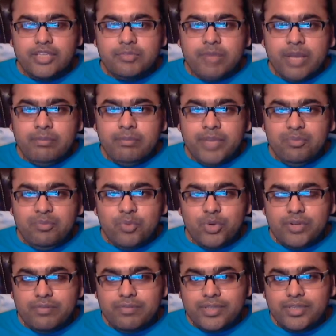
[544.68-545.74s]
is my main
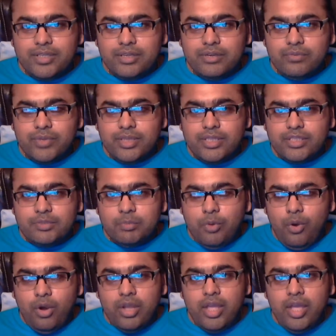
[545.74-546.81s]
motive with this
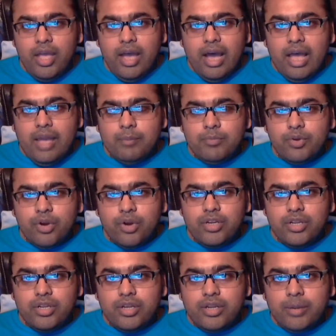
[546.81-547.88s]
blog. I'm
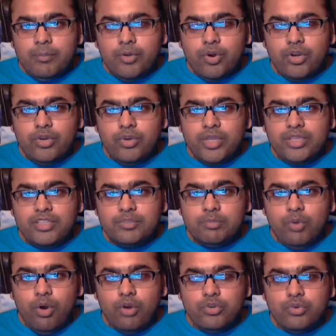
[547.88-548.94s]
not doing this
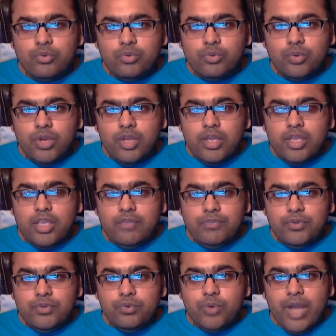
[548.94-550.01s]
blog to
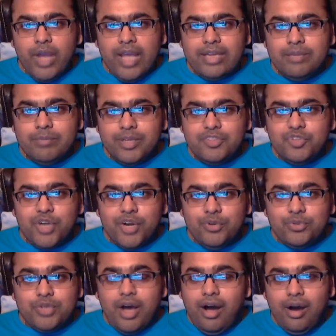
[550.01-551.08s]
give you any mantra
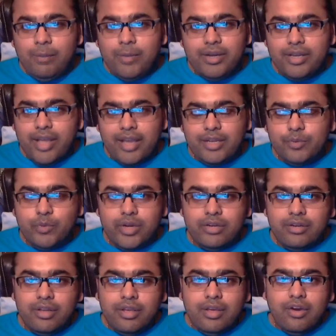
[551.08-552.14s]
to harm on
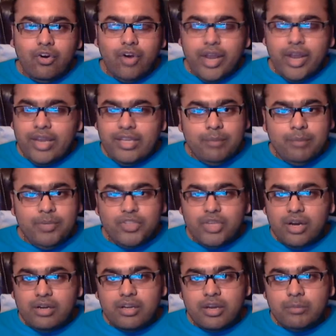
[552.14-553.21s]
anyone, or any
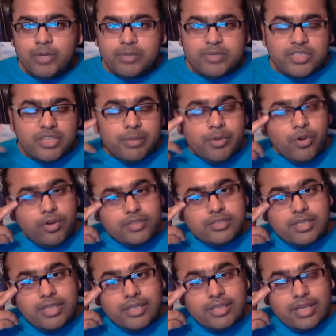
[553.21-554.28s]
abichar karma mantra,
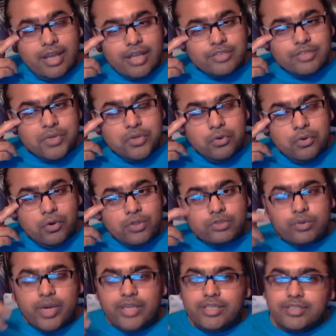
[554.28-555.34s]
because in the last video
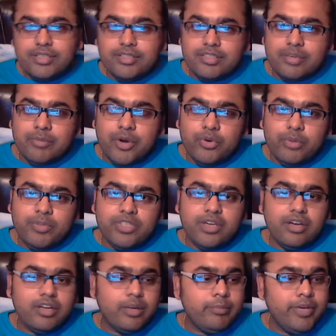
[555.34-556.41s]
also I discussed about
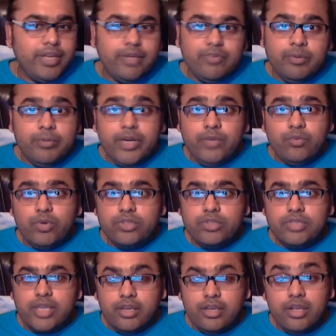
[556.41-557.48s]
abichar karma and everybody was
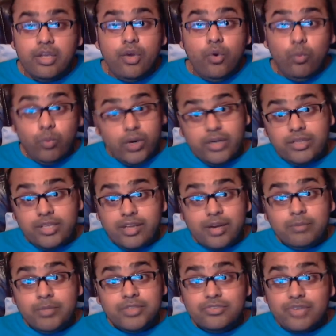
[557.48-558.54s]
like, what, there
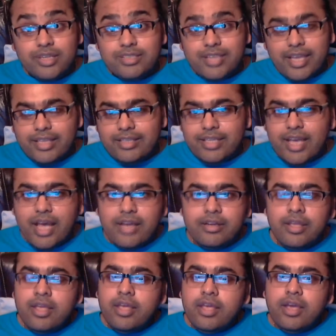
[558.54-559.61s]
are mantras like
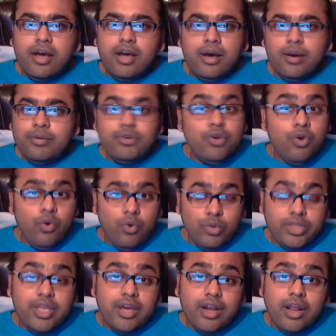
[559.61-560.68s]
that? No,
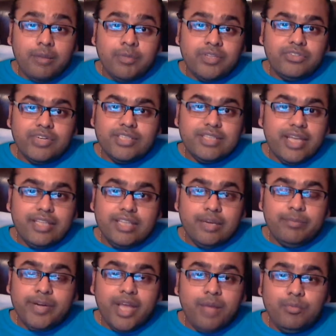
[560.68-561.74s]
there are mantras like
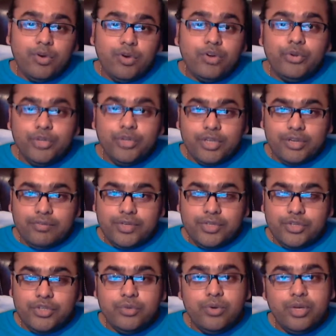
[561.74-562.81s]
that, but I'm not going to give it
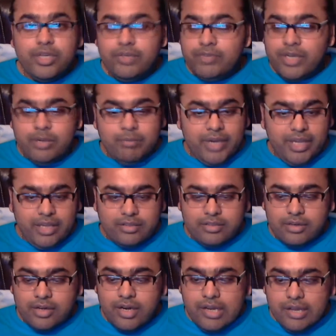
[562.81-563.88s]
to you. Even in my
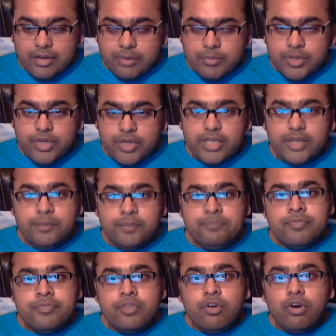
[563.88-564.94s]
earlier community
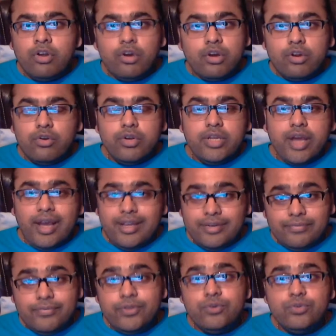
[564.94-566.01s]
on Orkut, I
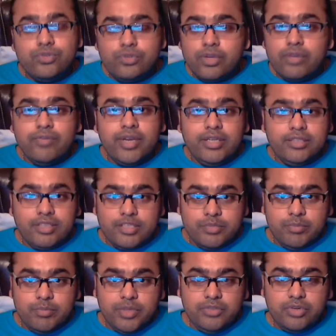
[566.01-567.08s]
refuse to give any
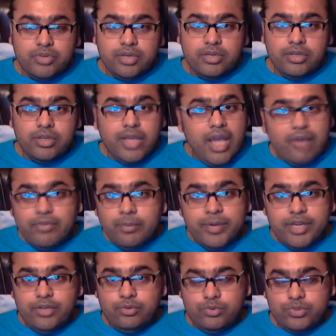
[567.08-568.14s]
such mantra.
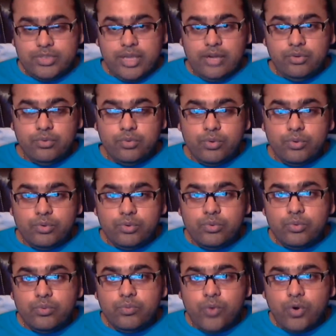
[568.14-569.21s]
Everybody knows that who
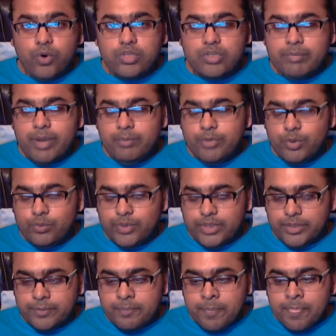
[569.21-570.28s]
was a member over there.